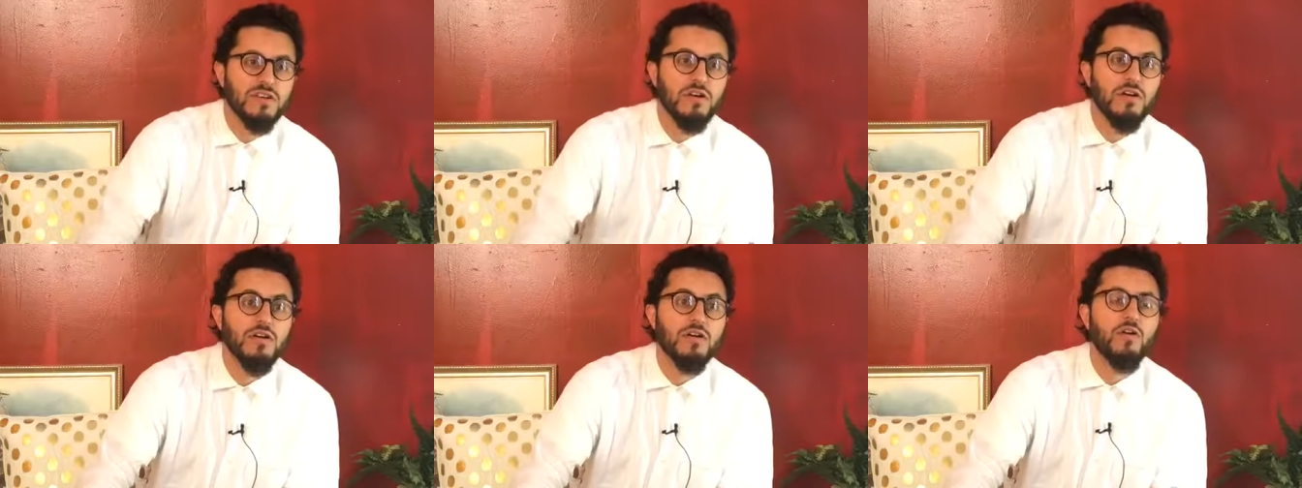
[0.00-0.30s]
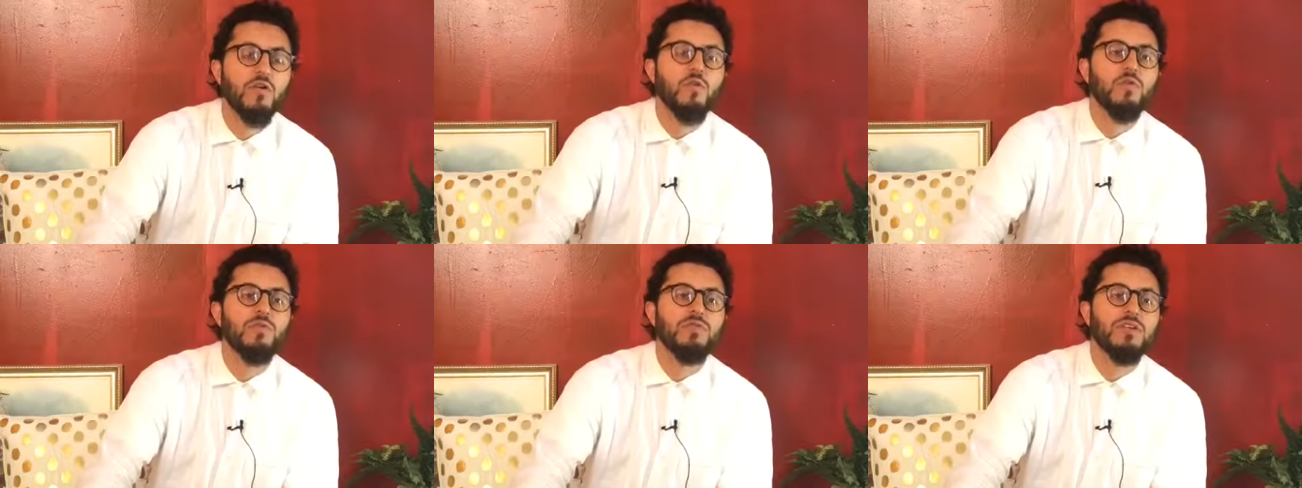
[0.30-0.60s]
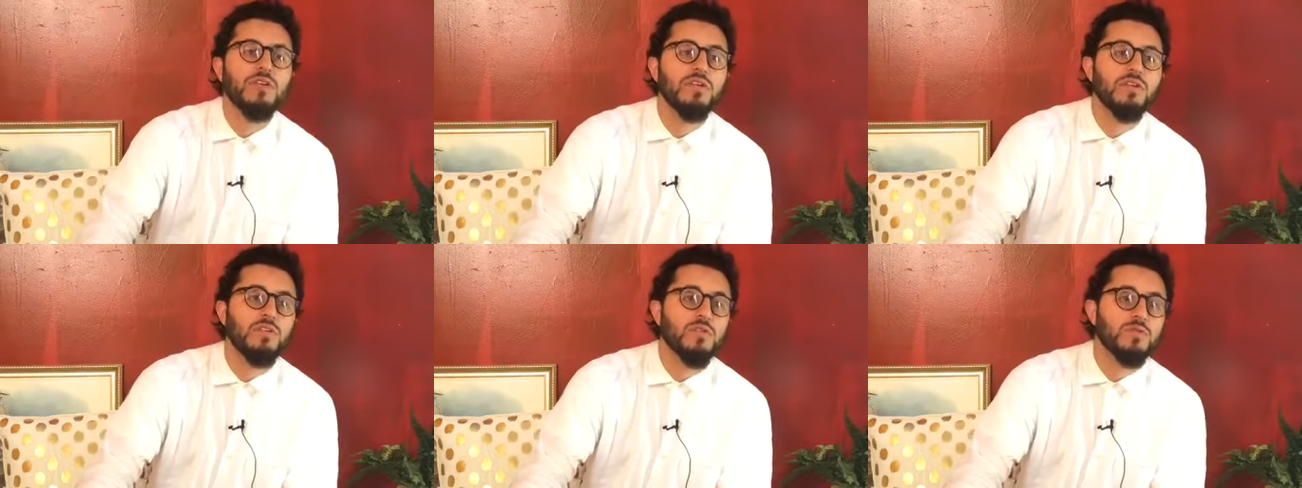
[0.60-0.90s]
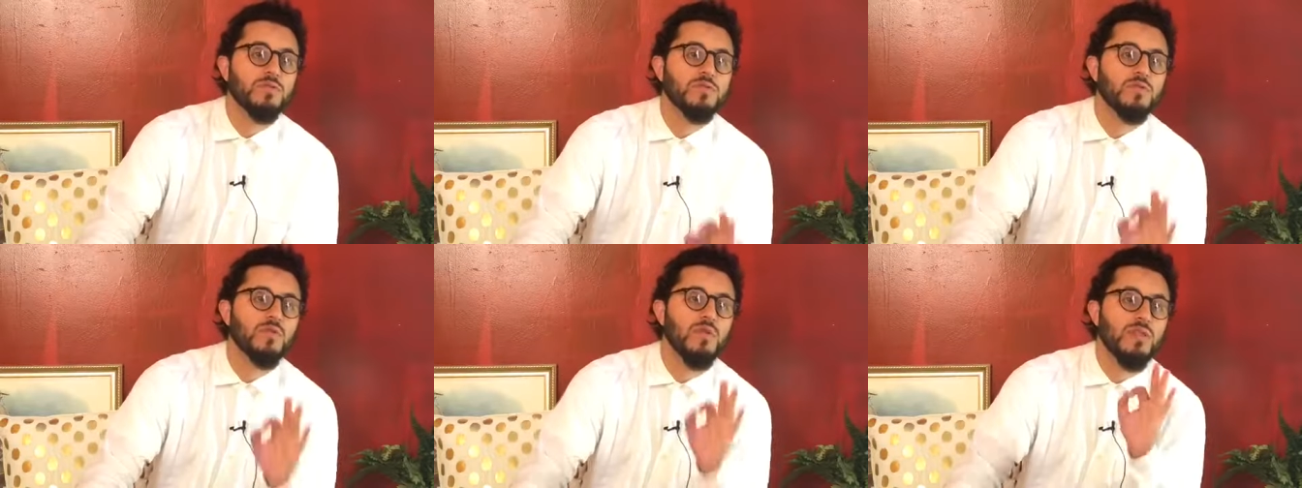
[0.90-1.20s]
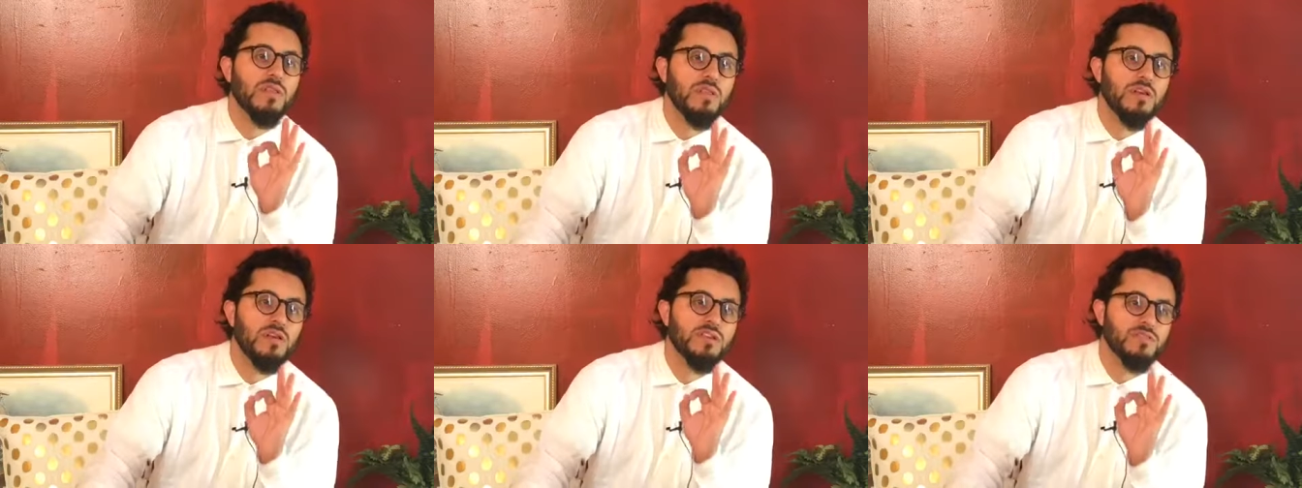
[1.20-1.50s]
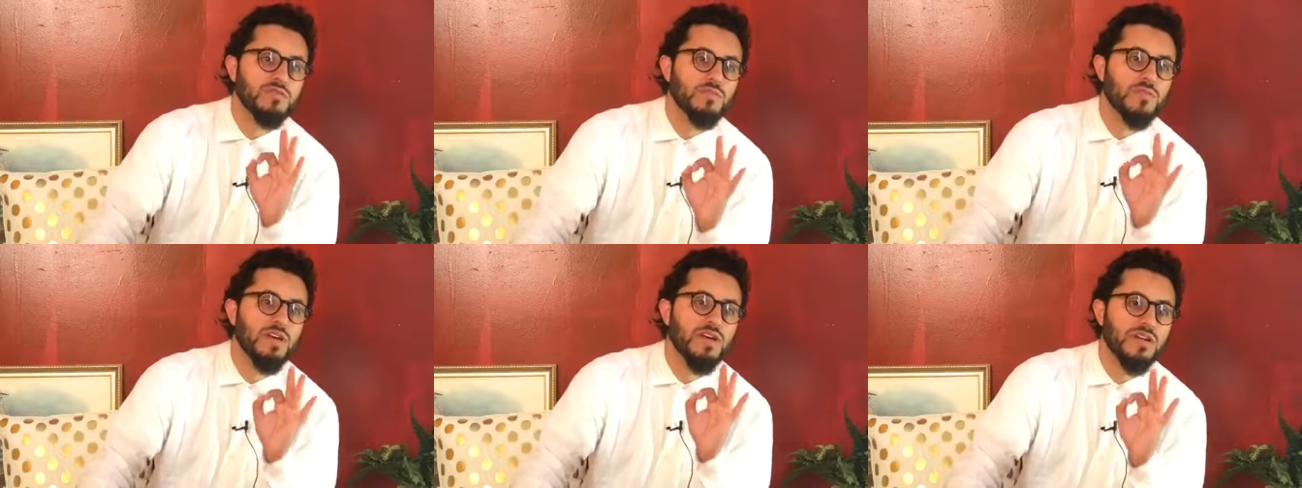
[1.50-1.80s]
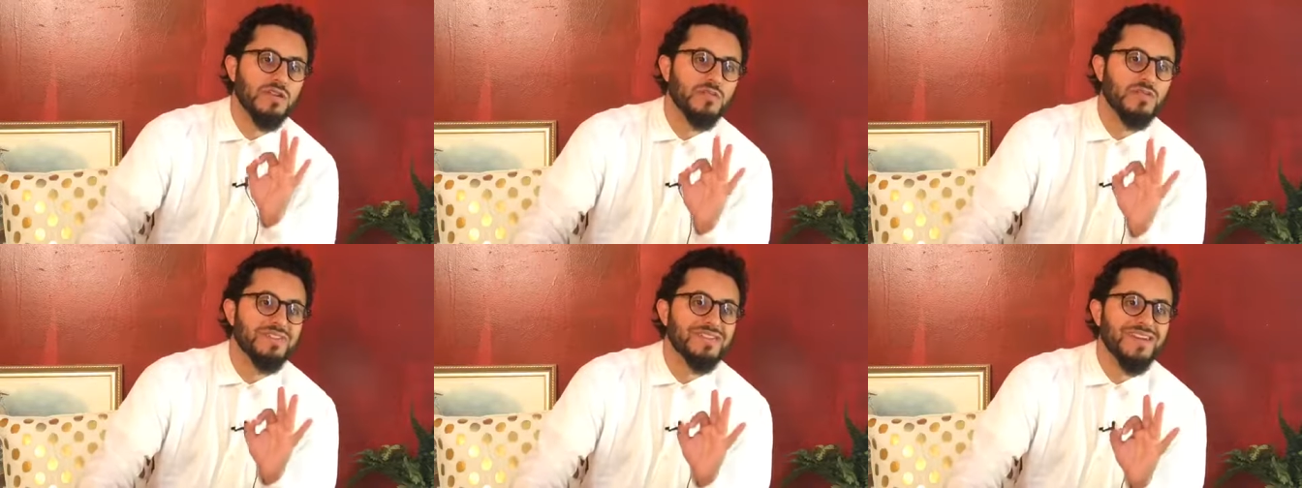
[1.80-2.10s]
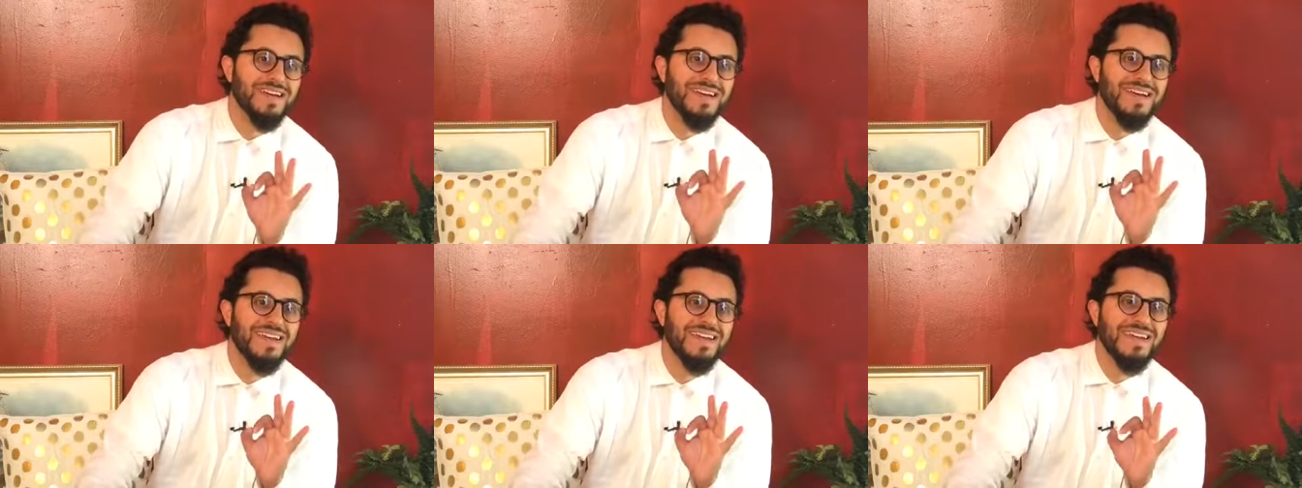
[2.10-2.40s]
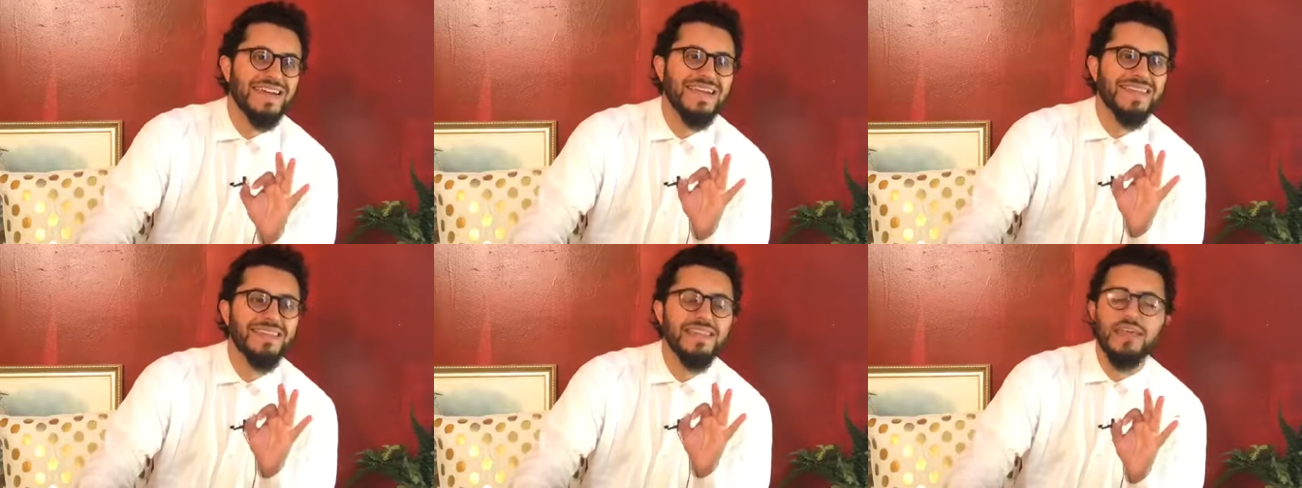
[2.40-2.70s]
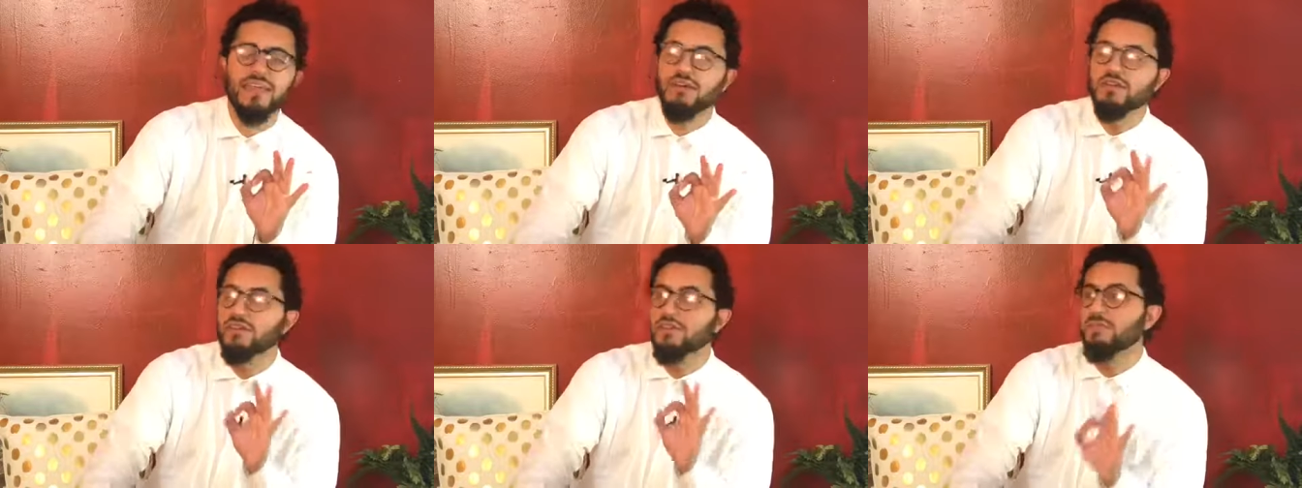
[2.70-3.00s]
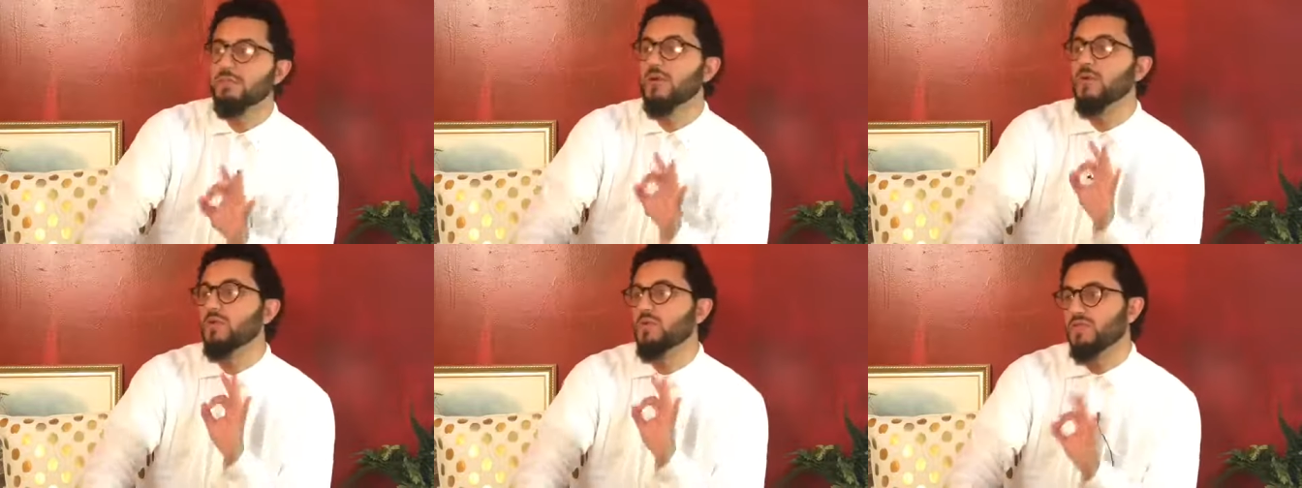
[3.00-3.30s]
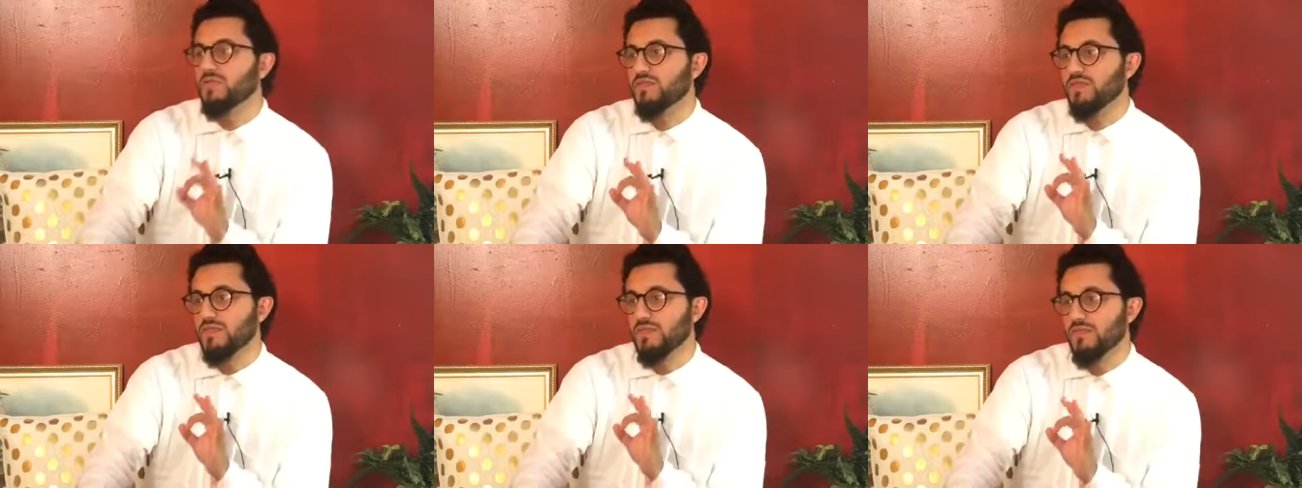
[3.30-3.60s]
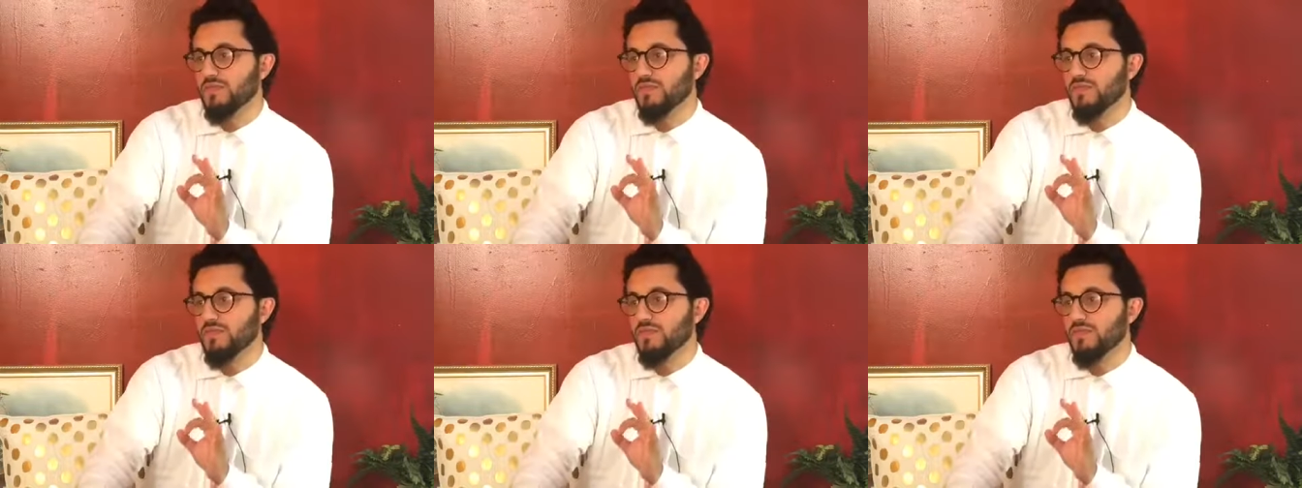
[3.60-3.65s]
are only known to Allah subhanahu wa ta'ala and they are the most.